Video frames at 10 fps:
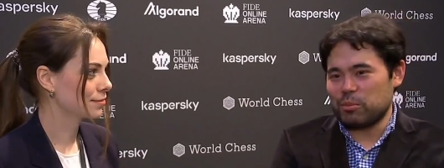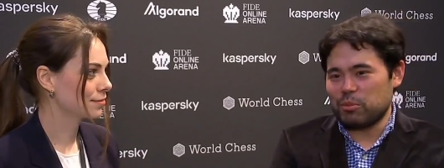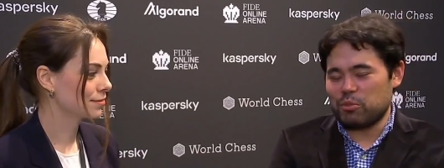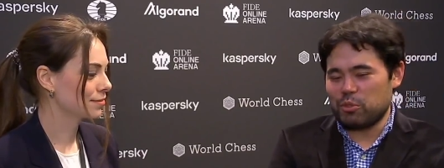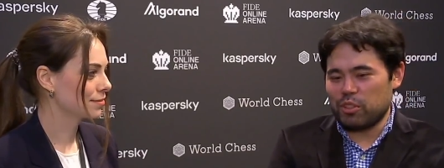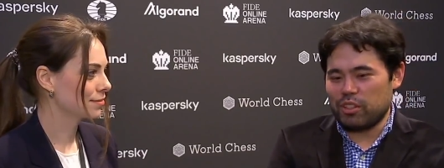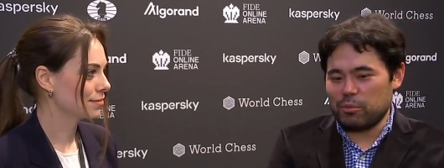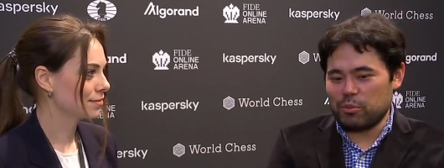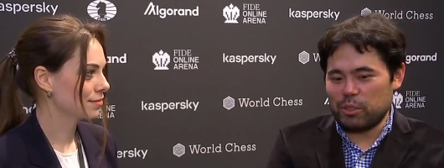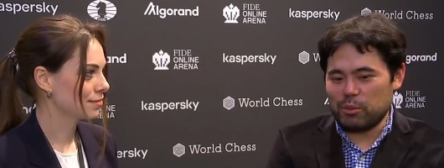Speaker 1: before uh,
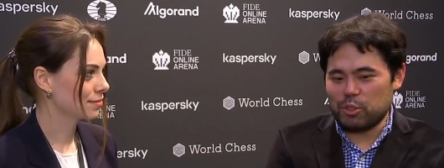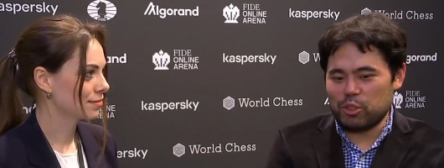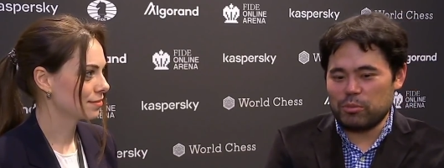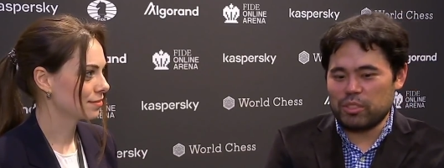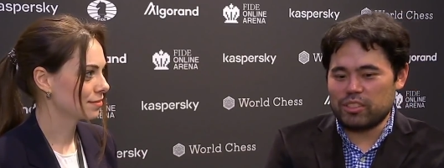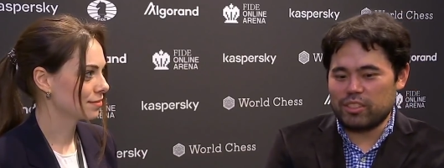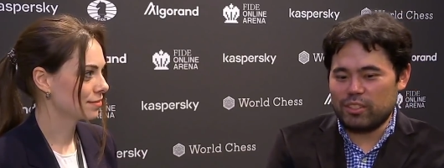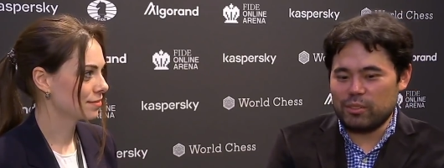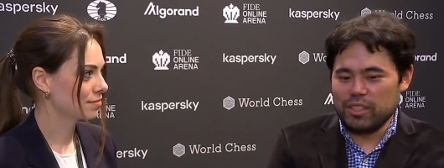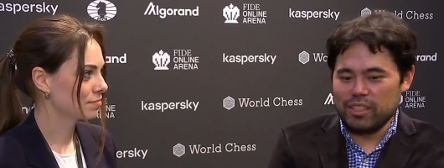before I was streaming,
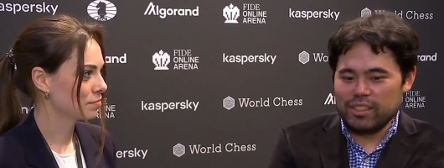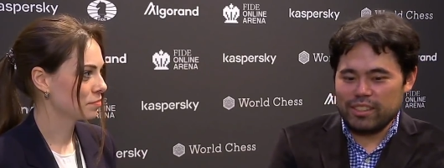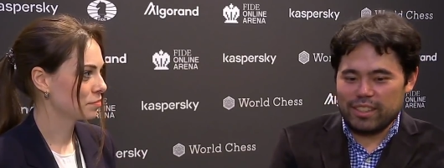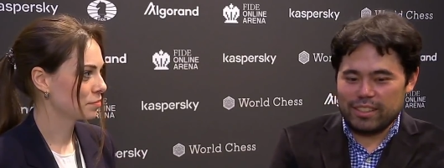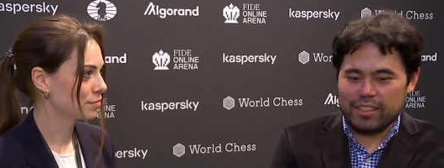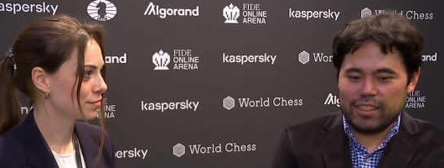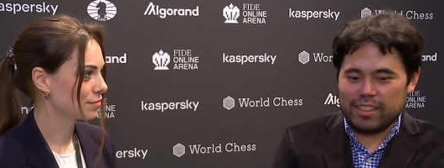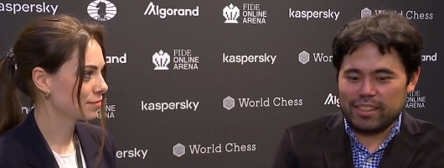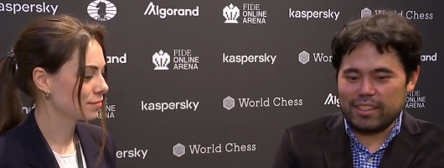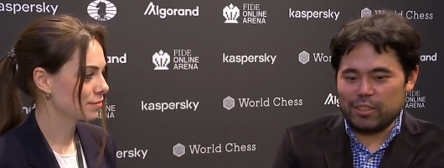so I think
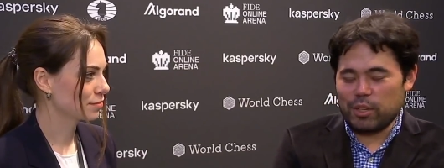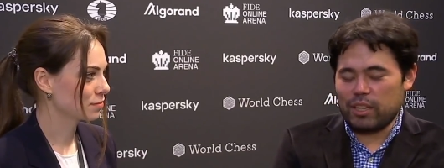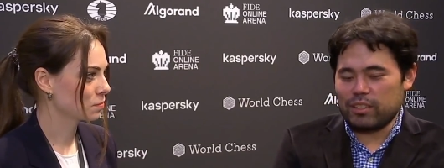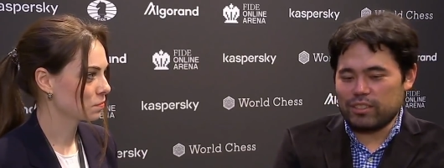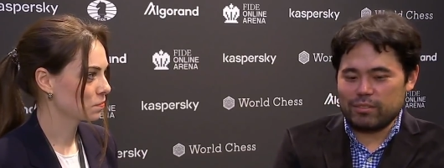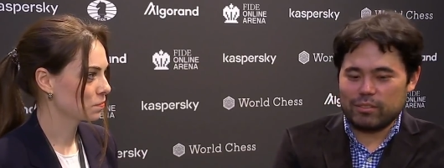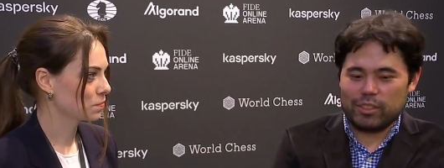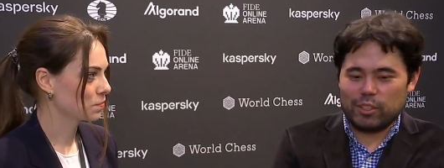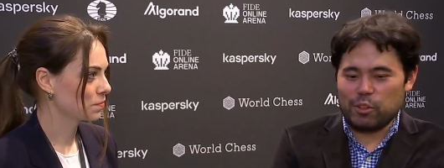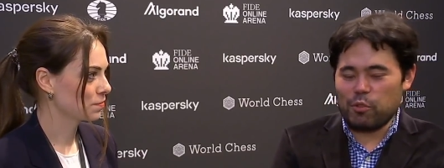I, I know how to
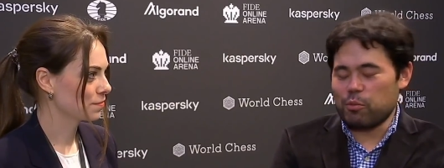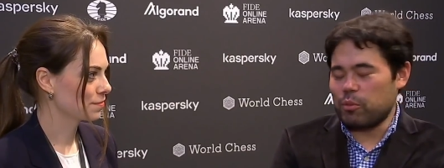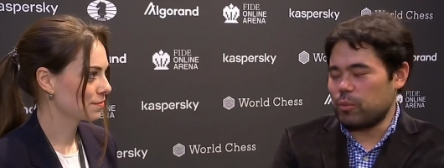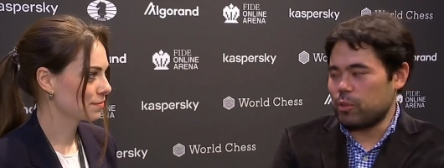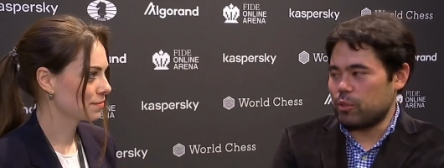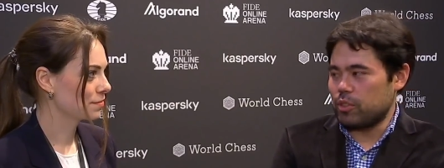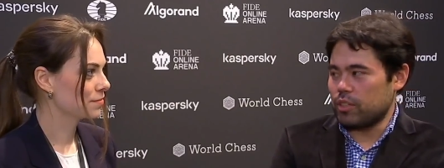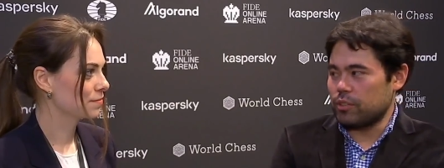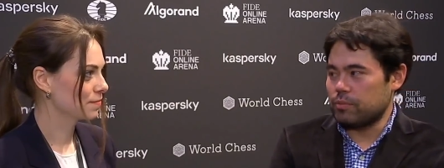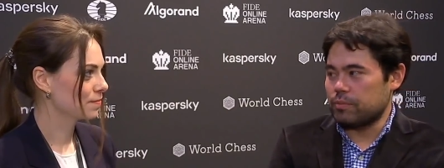you know go from one mode to
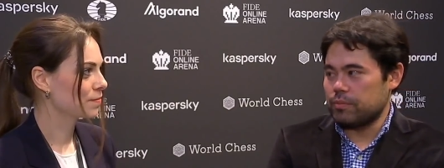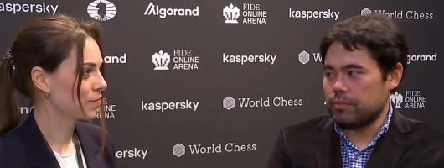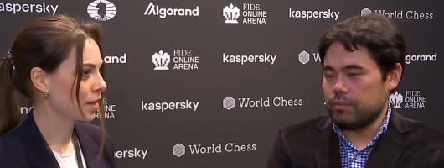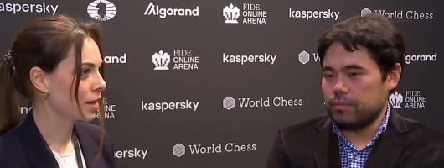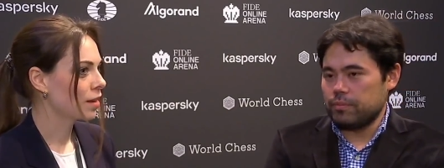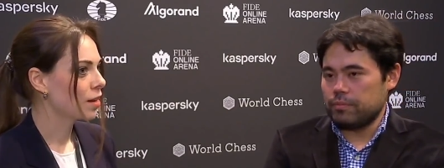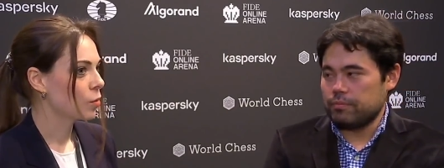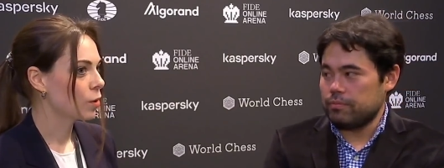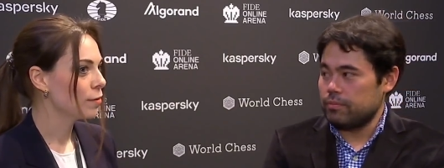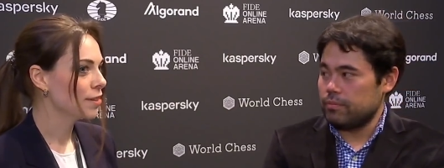another.
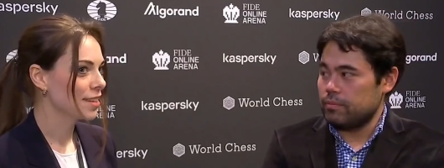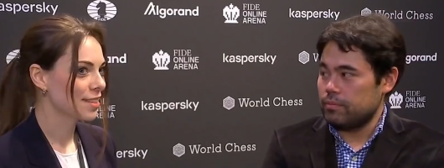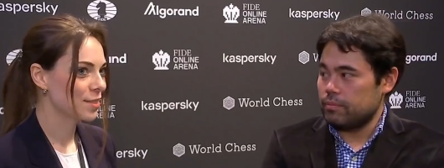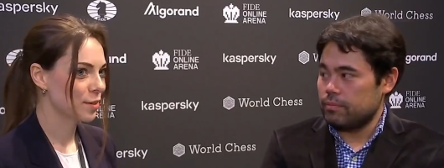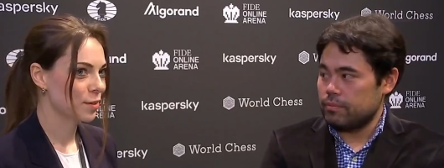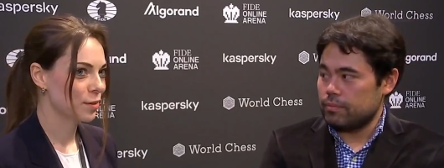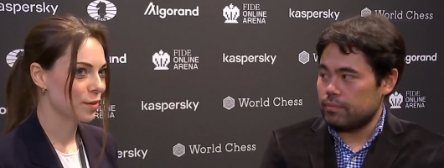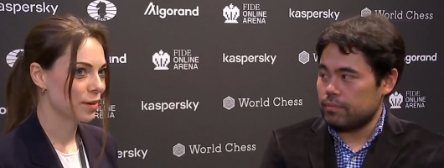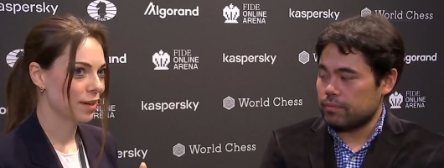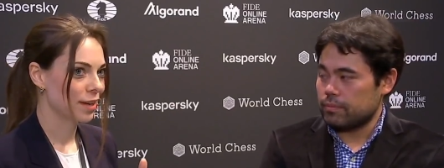
Speaker 2: What feelings do
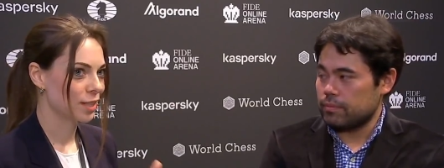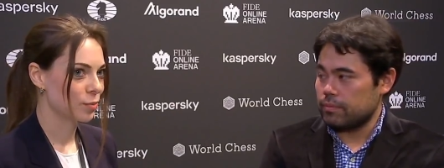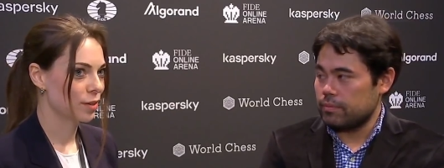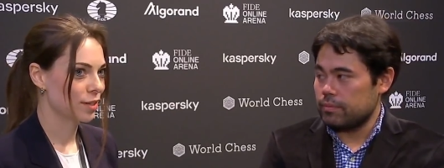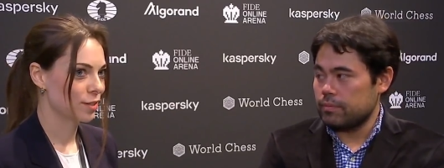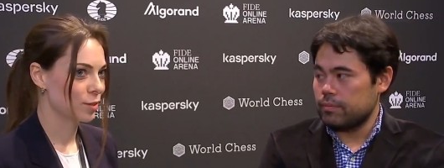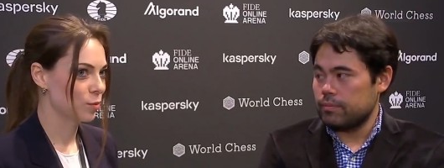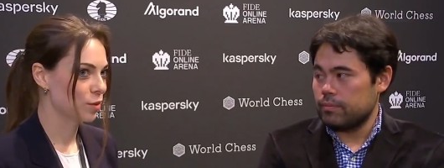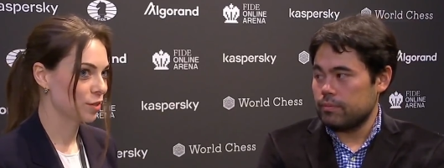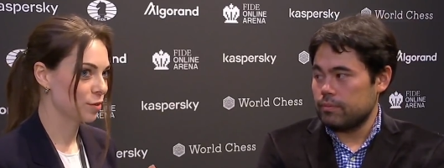you express
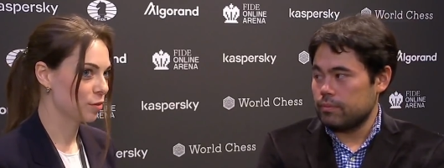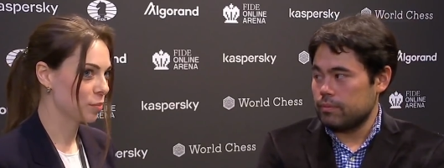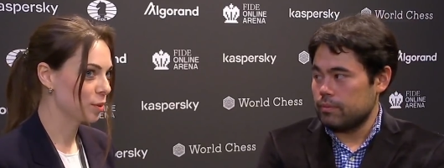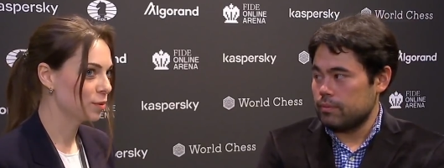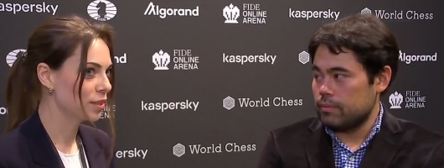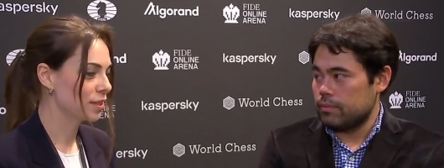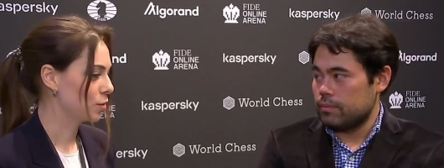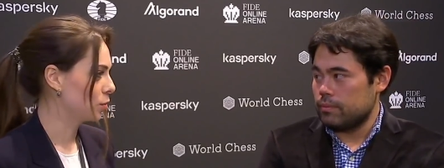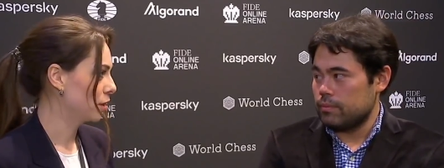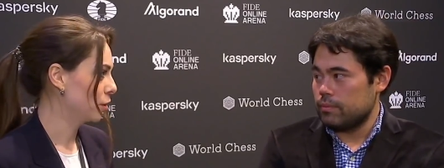towards your
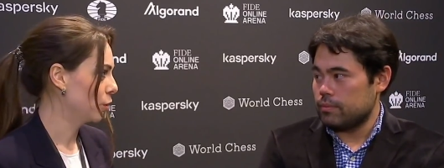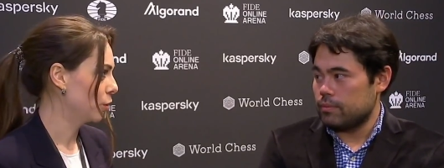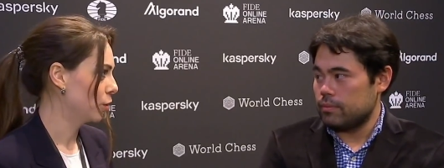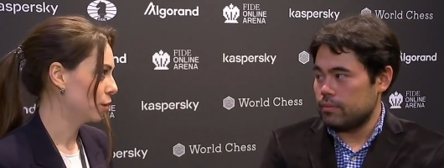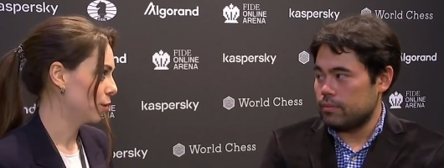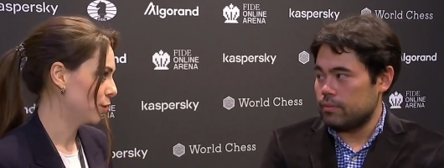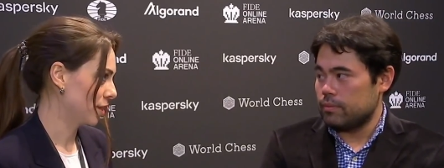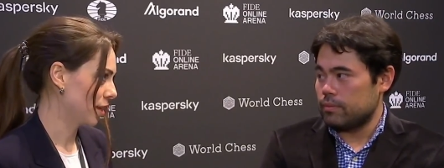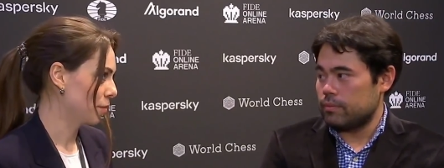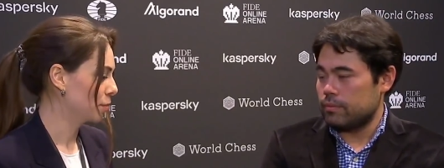opponent when you lose a
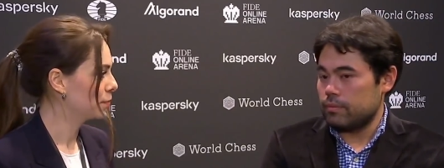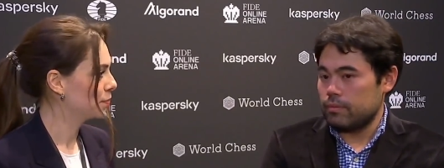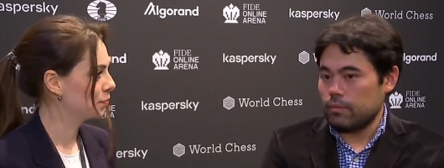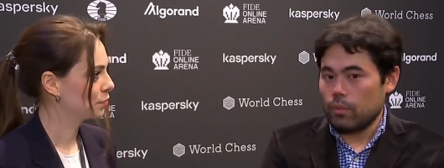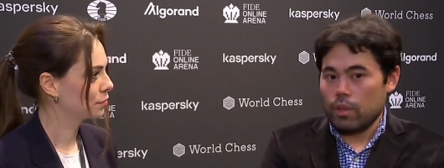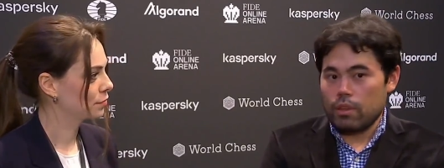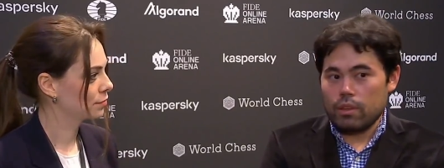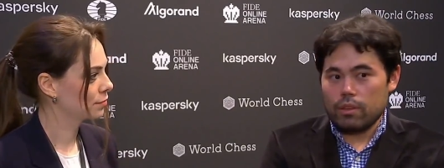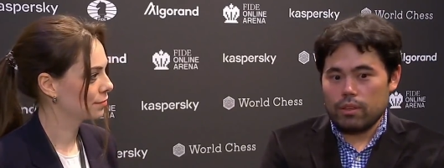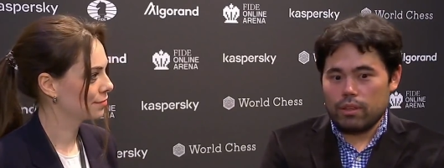game?
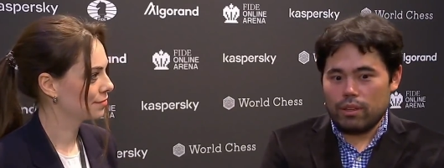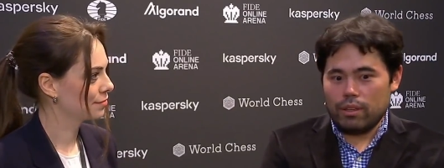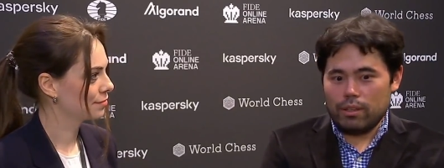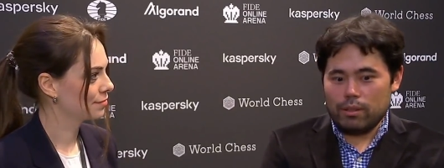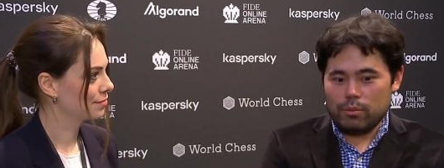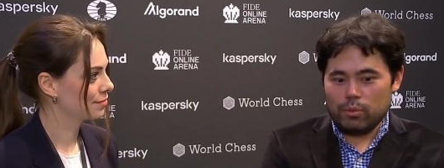
Speaker 1: Um,